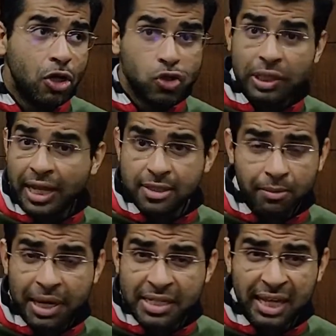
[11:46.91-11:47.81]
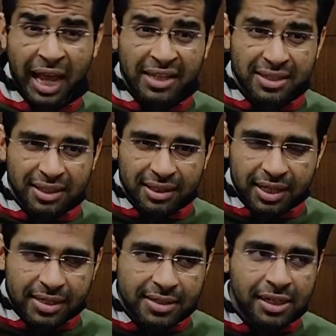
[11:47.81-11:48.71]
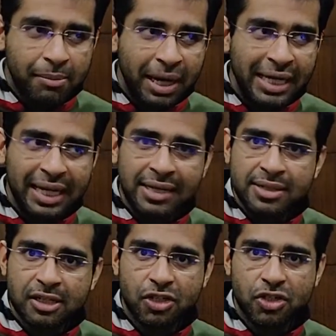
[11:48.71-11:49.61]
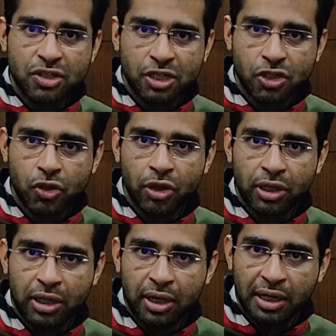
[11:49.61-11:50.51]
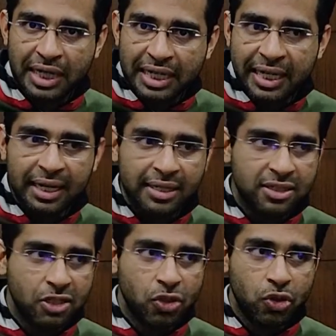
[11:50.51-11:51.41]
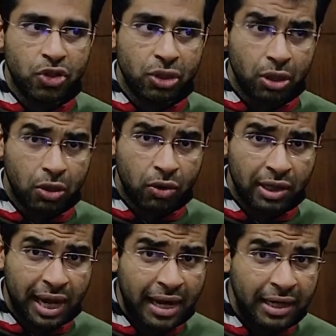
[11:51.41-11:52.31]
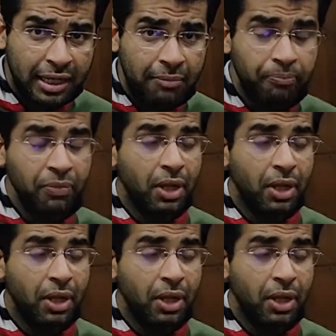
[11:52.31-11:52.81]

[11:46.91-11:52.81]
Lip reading: So that's amazing, and they still maintain such good detail and such good clarity.